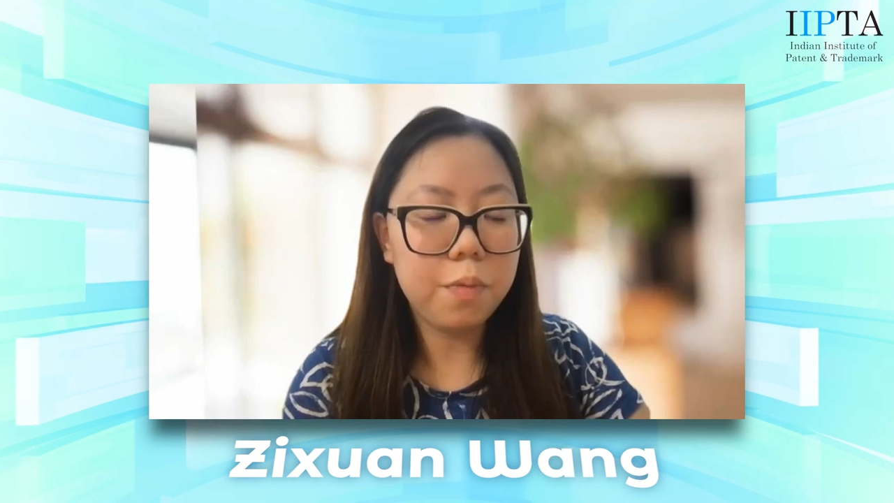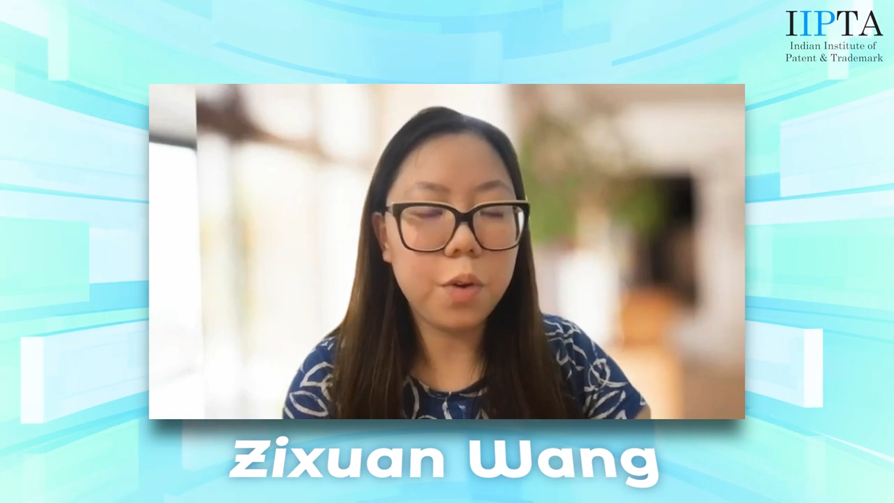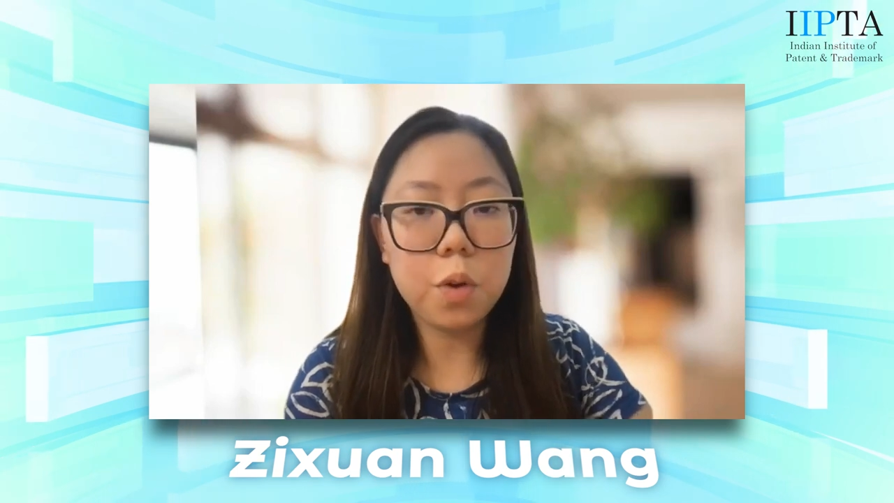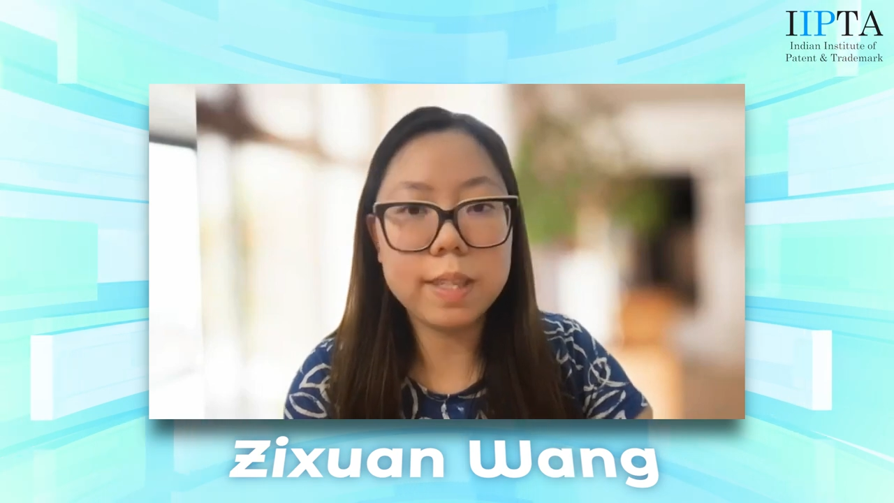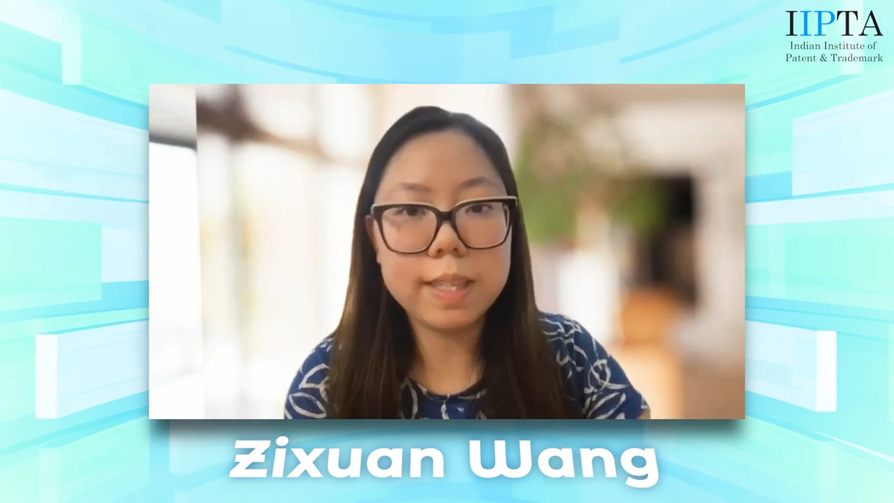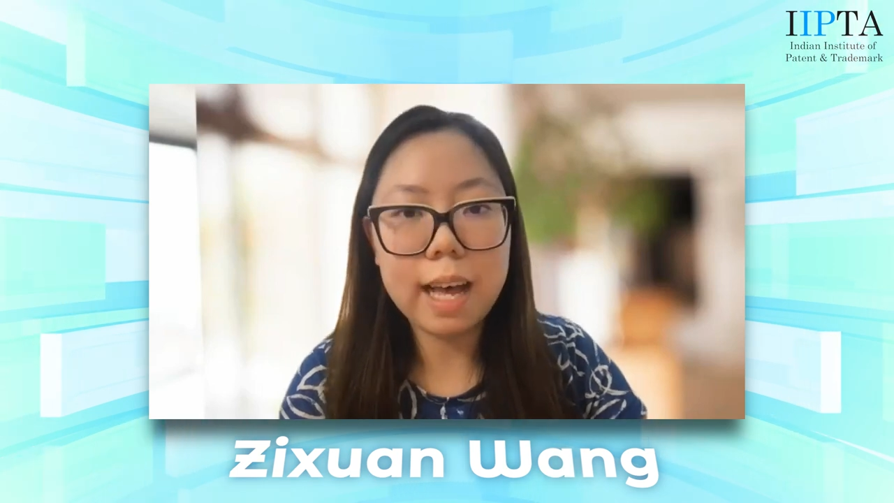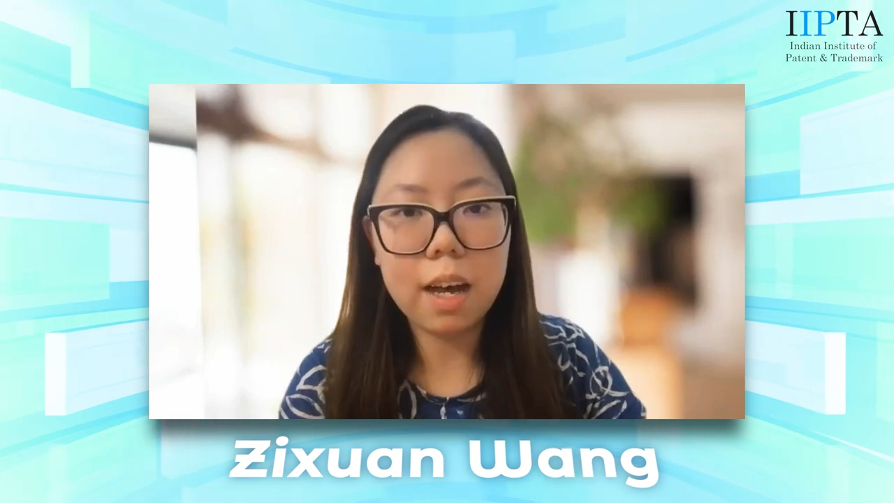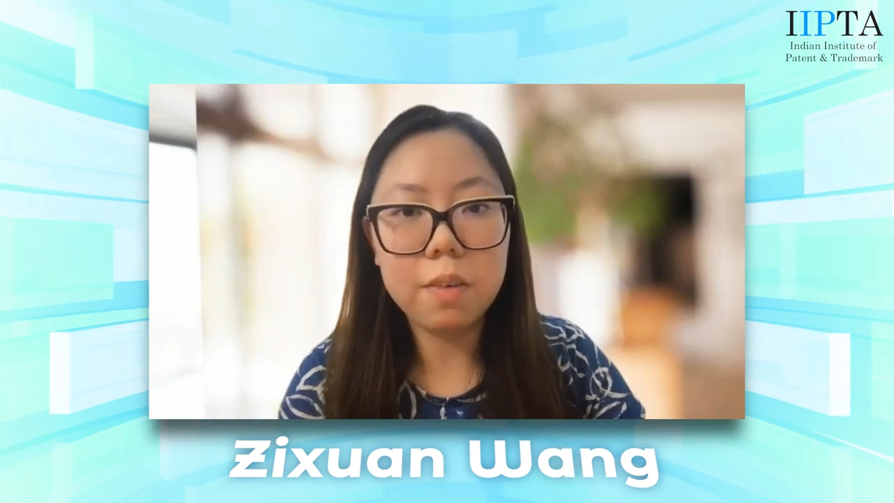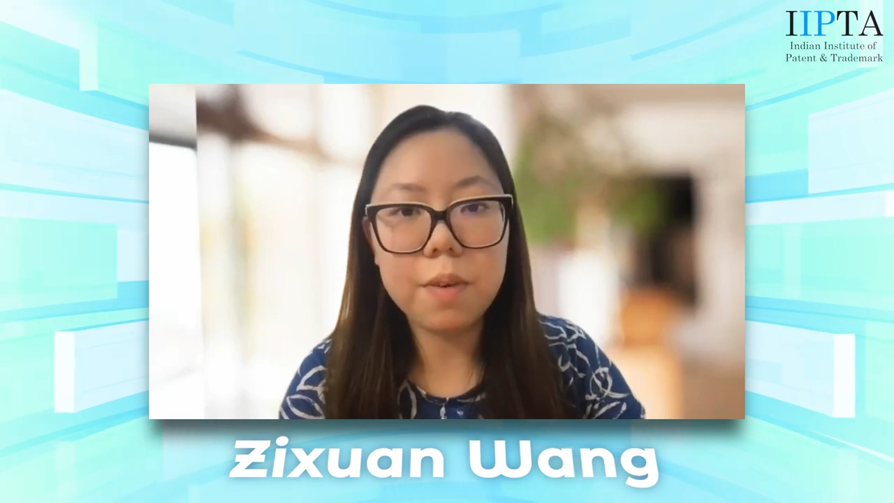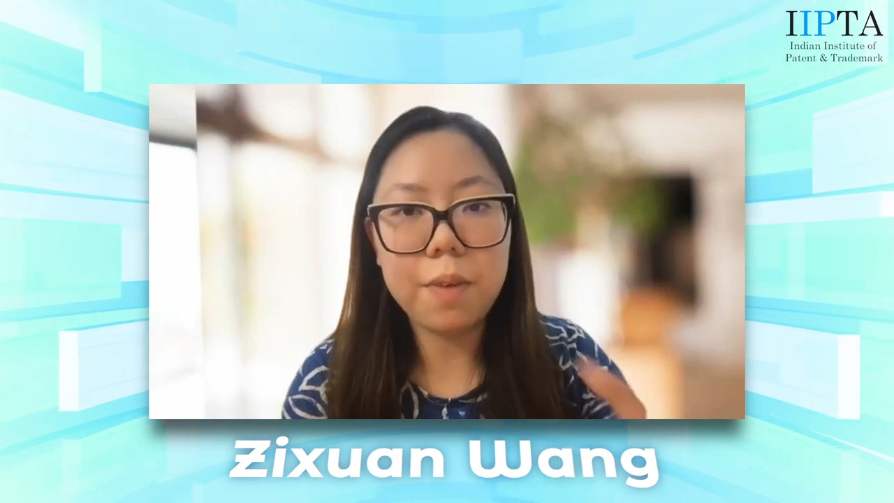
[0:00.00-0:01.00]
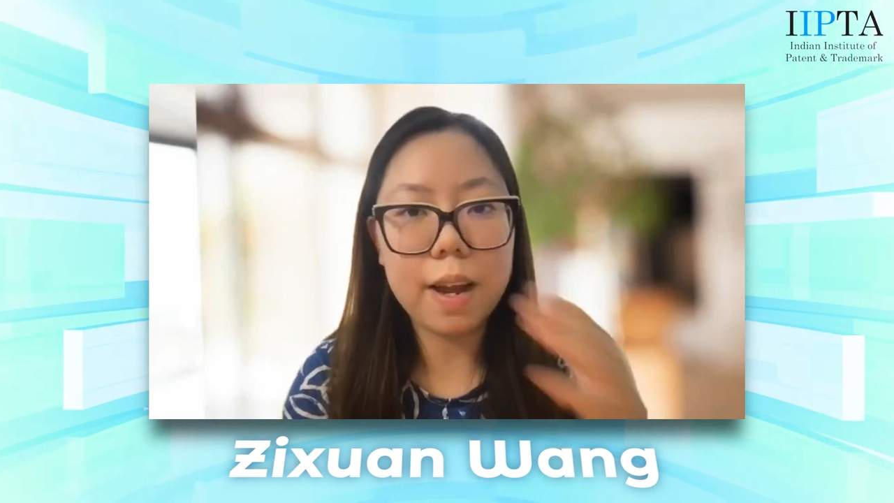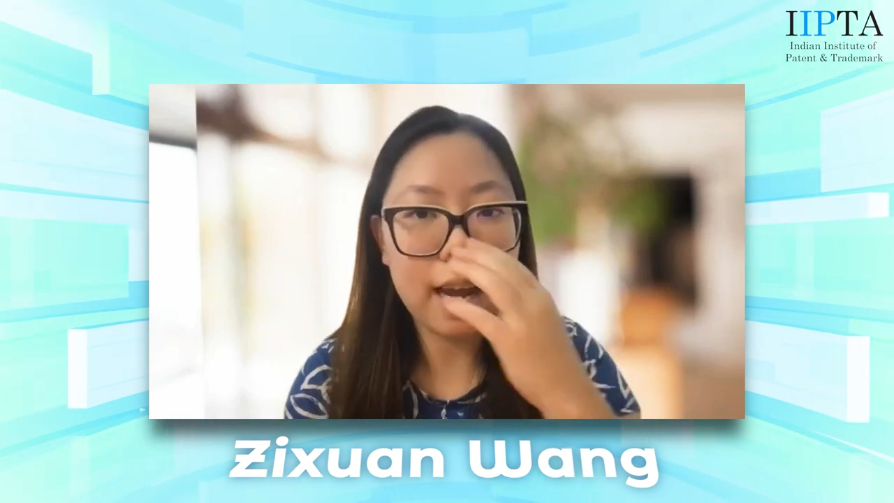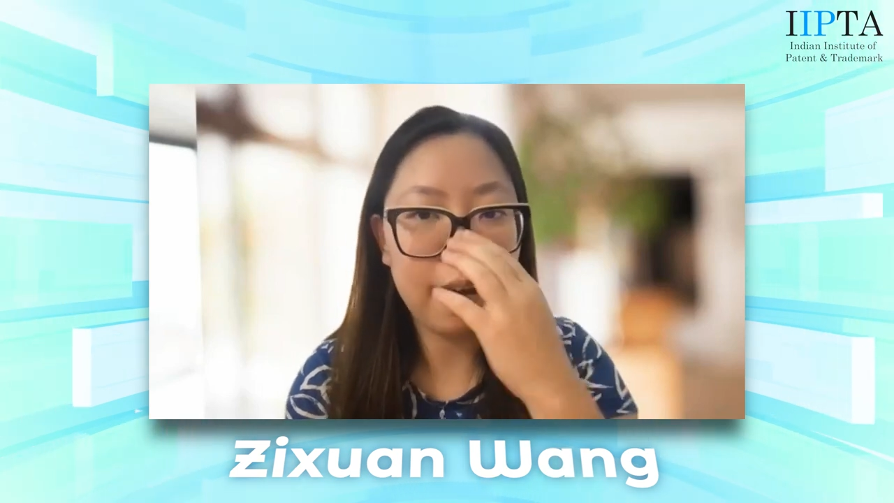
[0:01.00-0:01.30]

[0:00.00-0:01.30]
for yourself and find